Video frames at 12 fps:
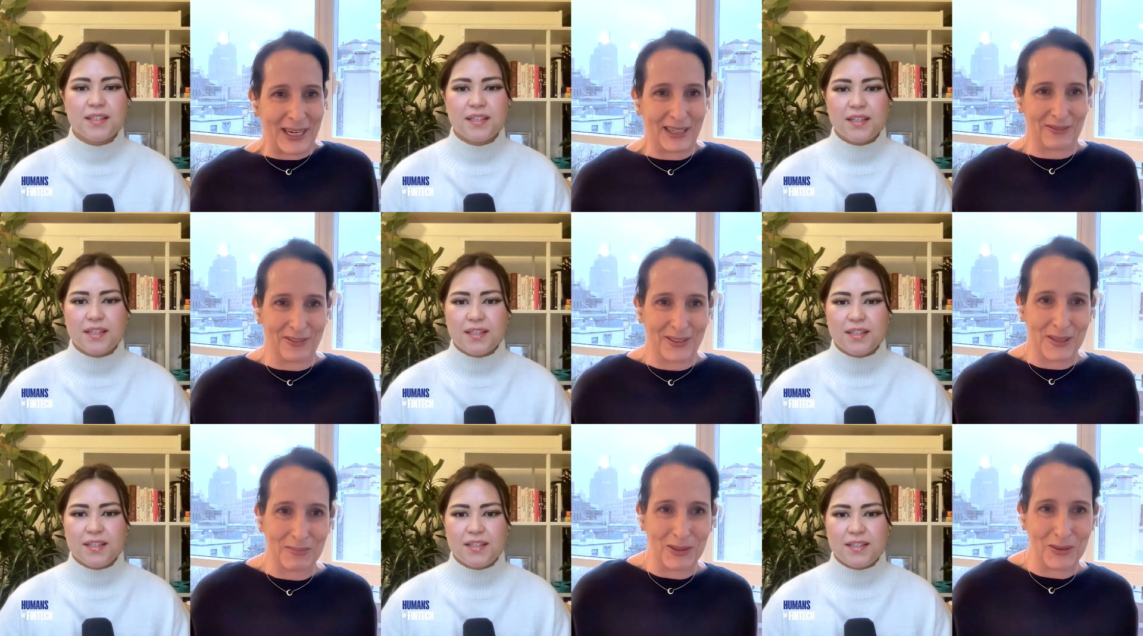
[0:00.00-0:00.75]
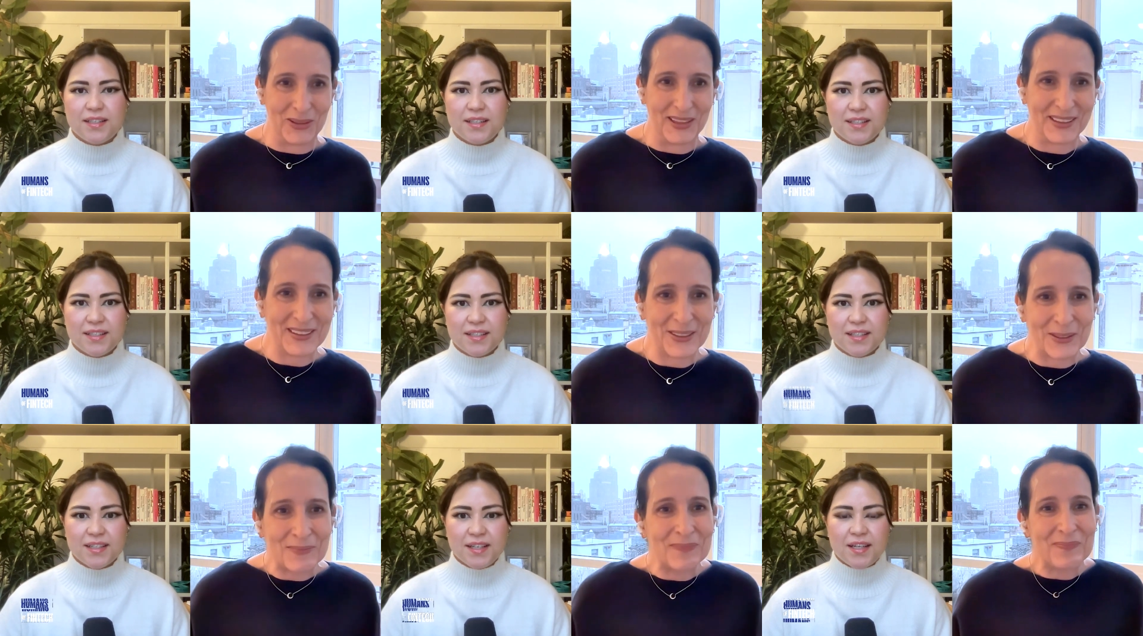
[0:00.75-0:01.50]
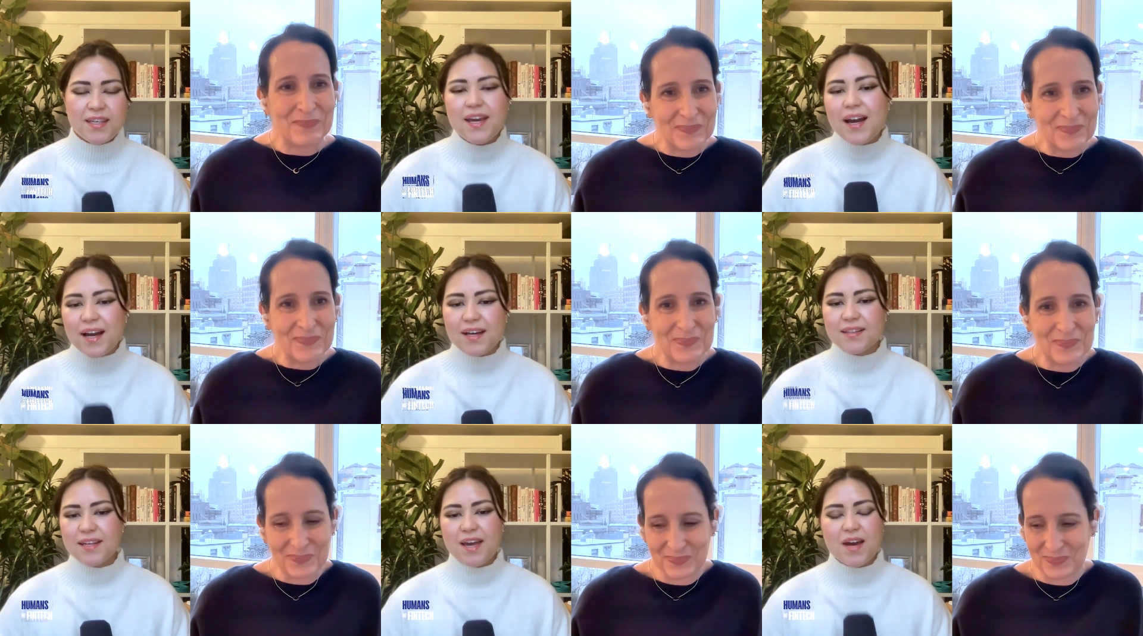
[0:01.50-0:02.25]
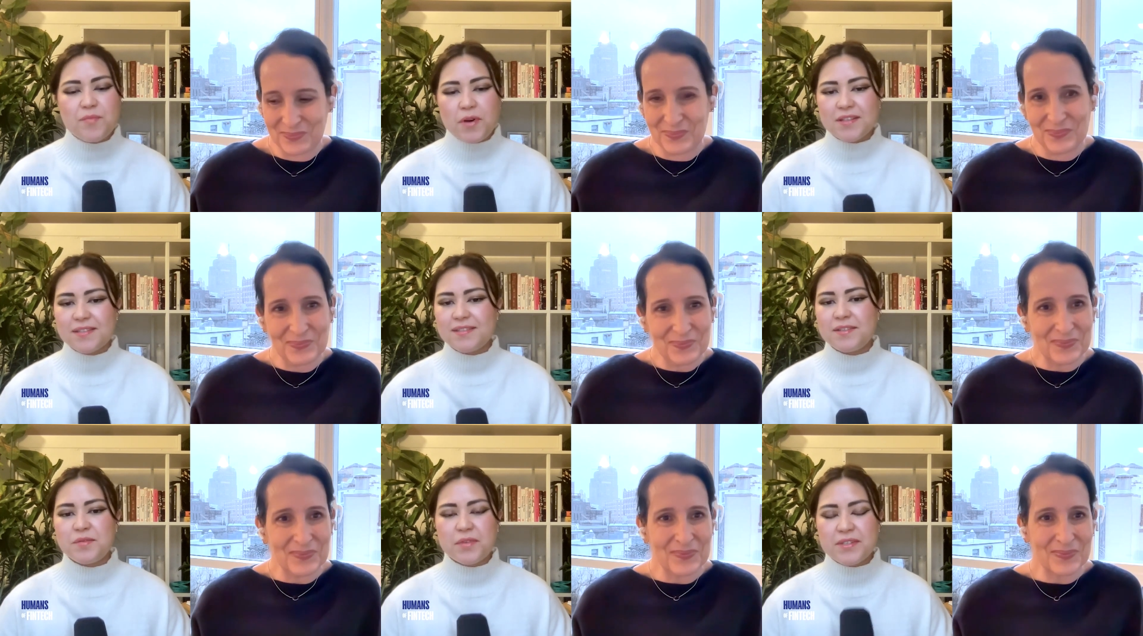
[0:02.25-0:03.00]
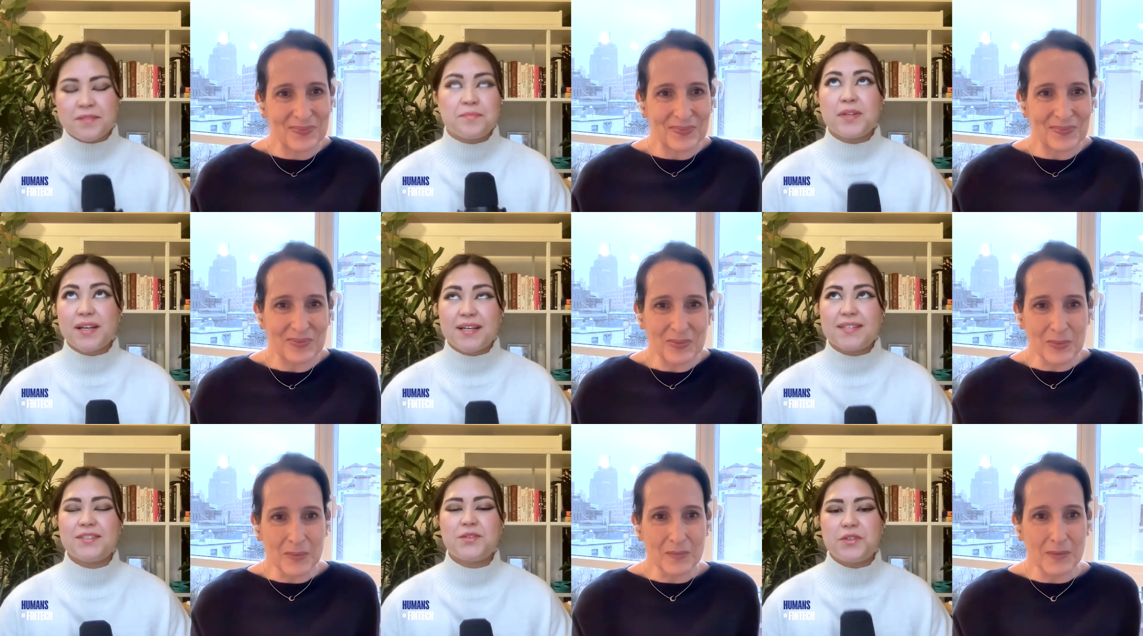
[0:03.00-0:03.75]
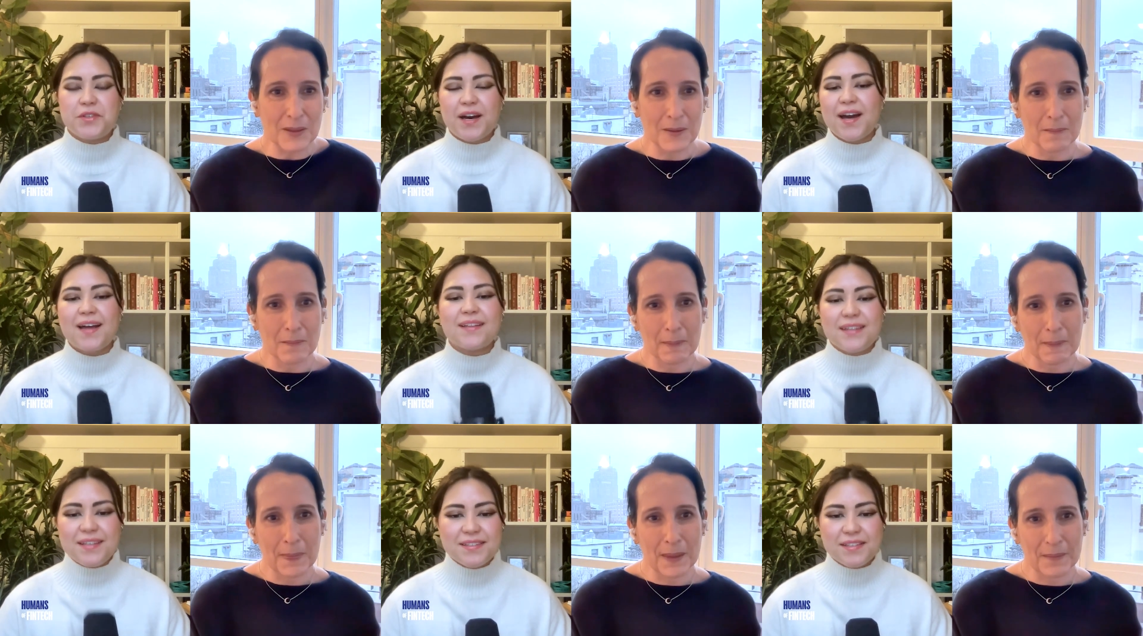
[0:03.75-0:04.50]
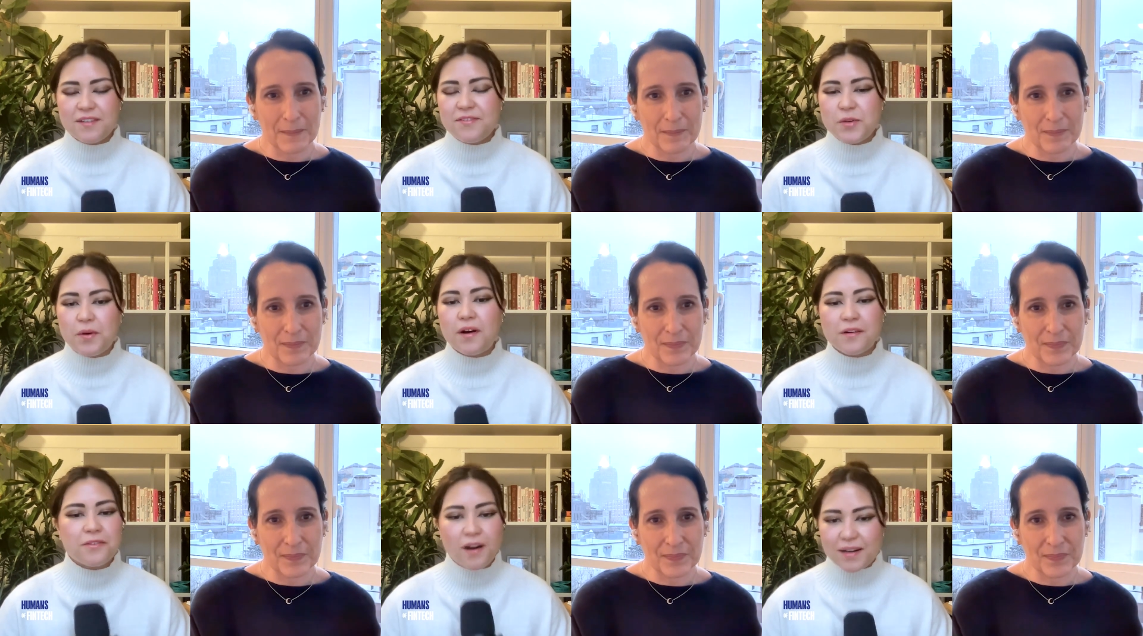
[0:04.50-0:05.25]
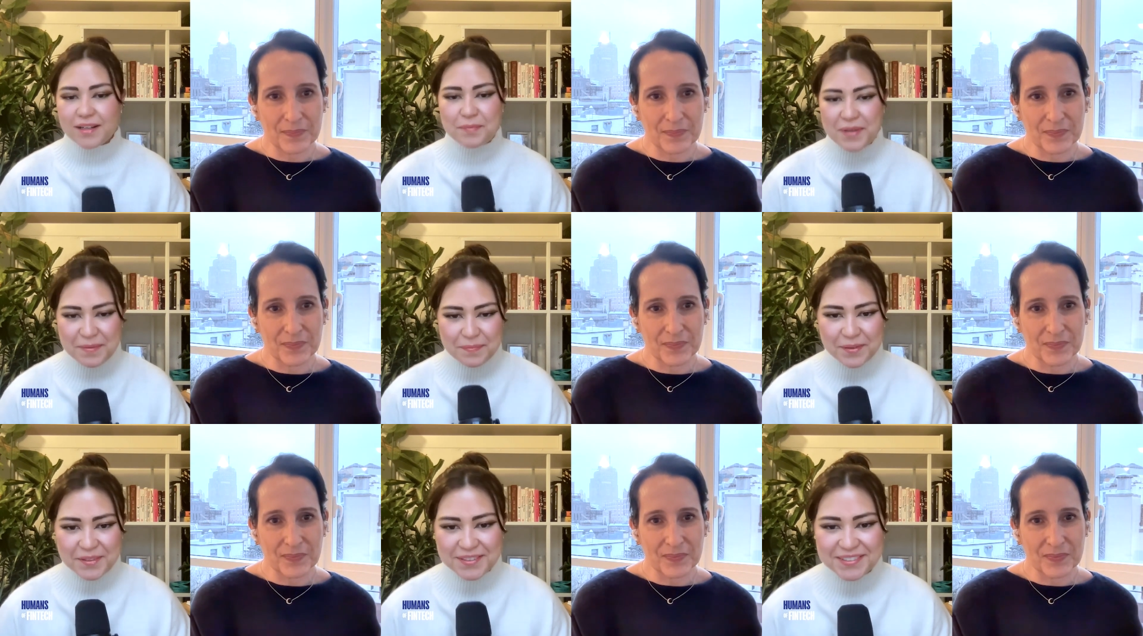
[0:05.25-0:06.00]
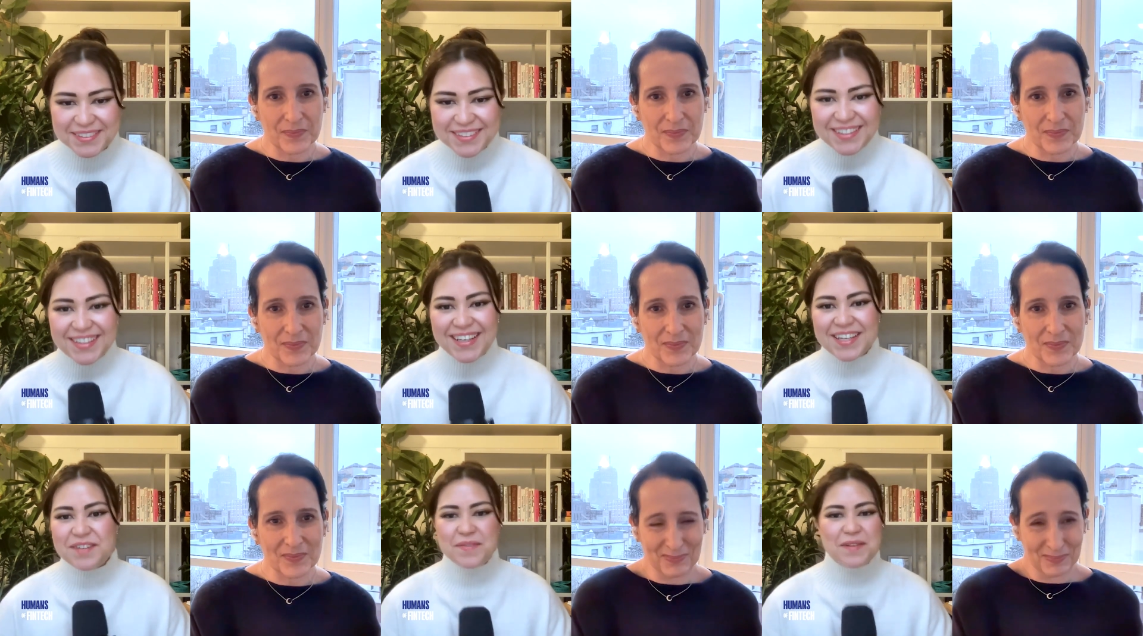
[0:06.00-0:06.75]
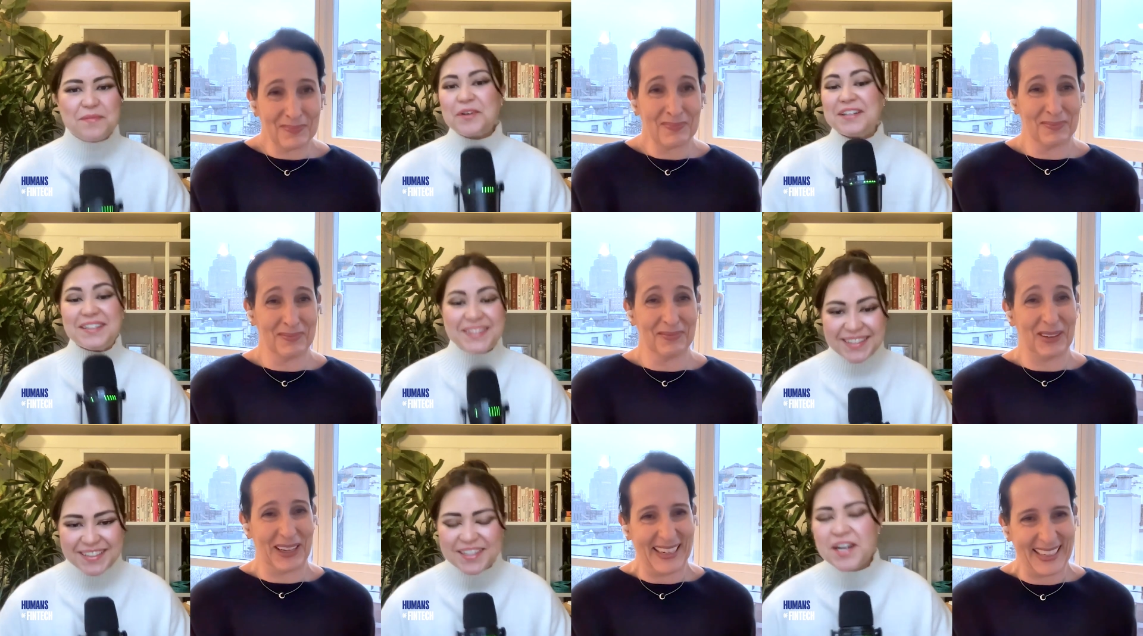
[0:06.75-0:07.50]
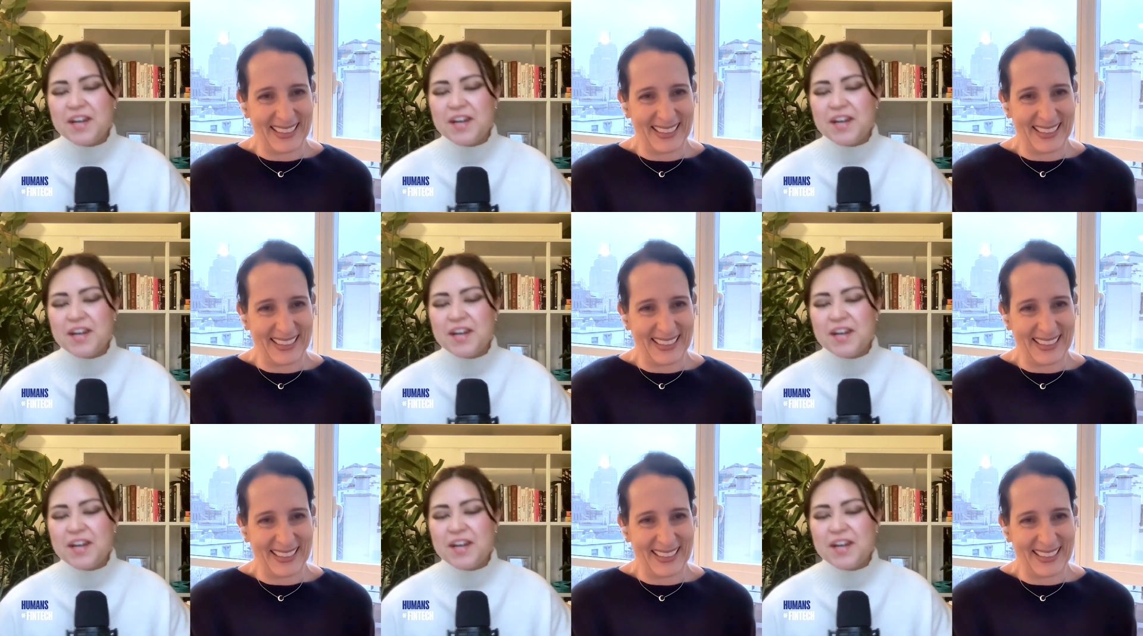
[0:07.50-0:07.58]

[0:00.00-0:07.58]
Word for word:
Speaker 1: difference between the two.
Speaker 2: Yeah, like how process is in place so that at least if you are frauding people, it can be more clear.